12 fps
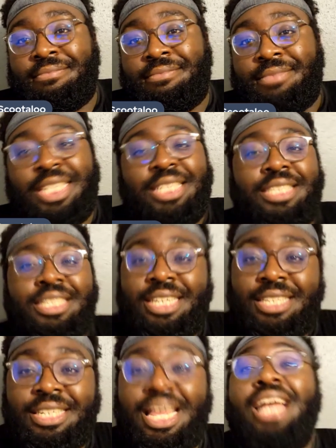It's
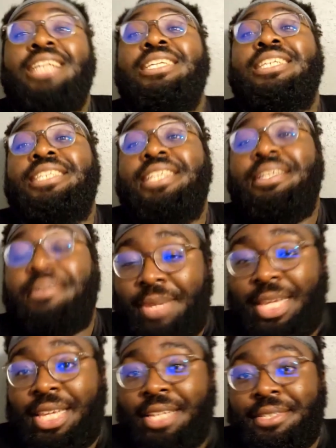just, I just didn't
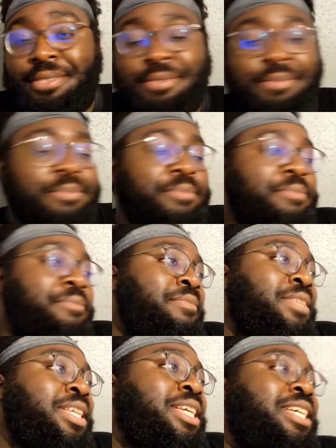win.
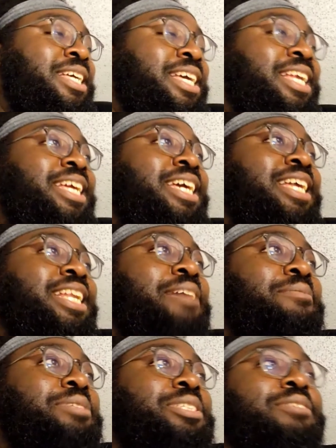It did. They
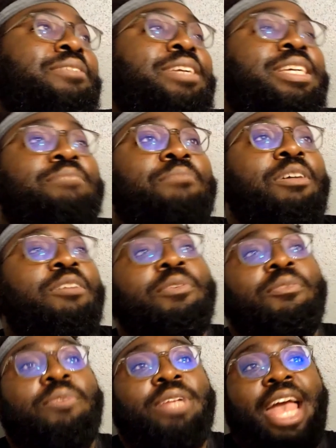were showing his
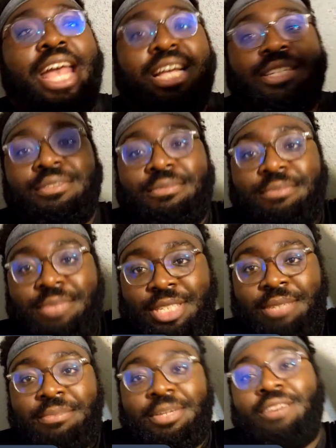moment when Axum
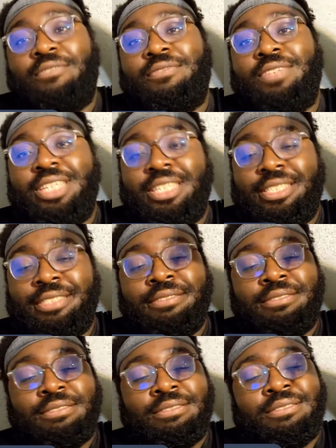jumped off the
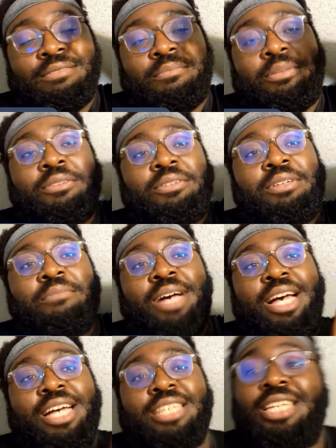penalty
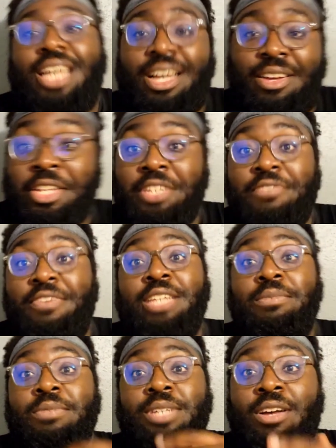box and how his
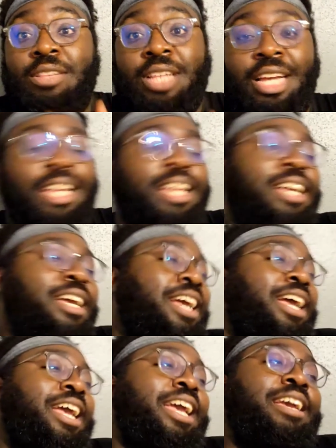face was all like,
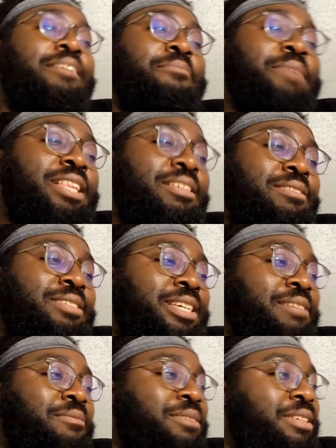and Mello
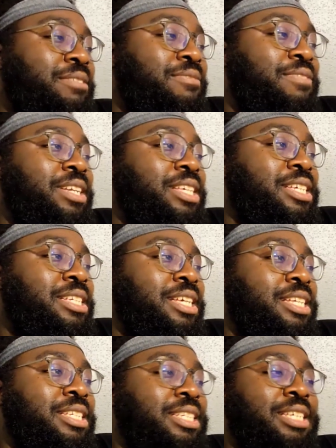said one of the funniest
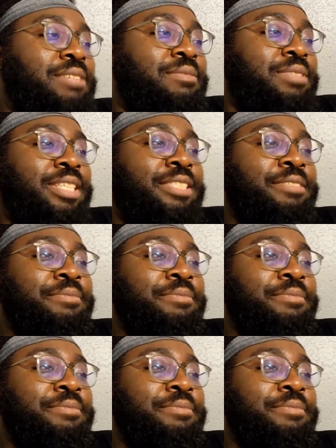things because he was like,